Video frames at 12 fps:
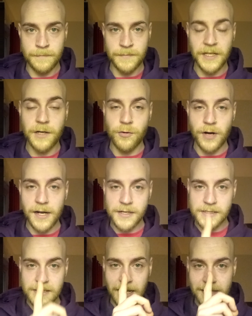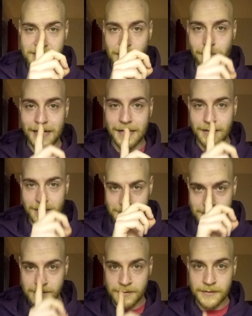the Christ is the
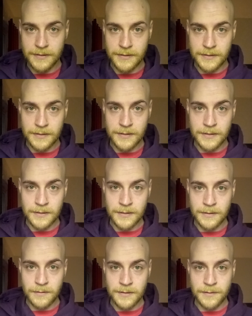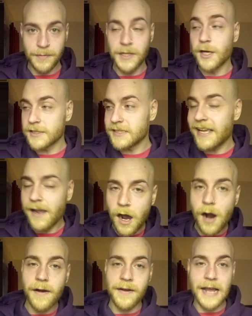balance. Because they
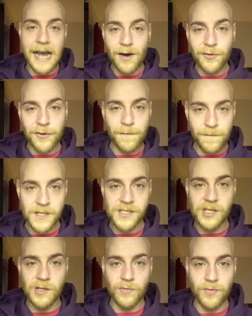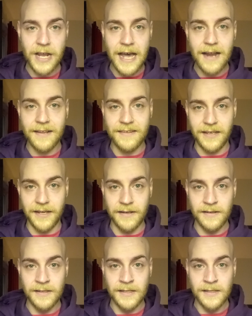are an outer physical reality,
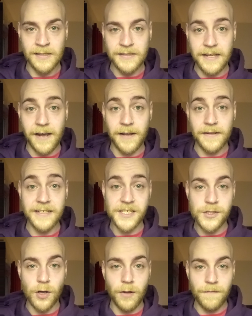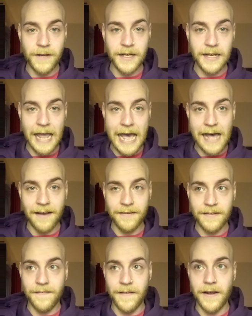the dissolving
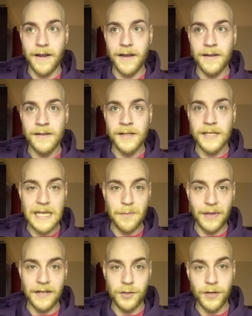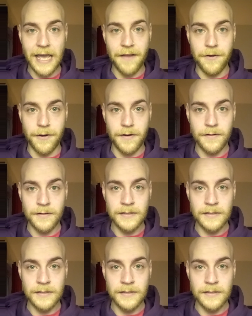and the keeping together.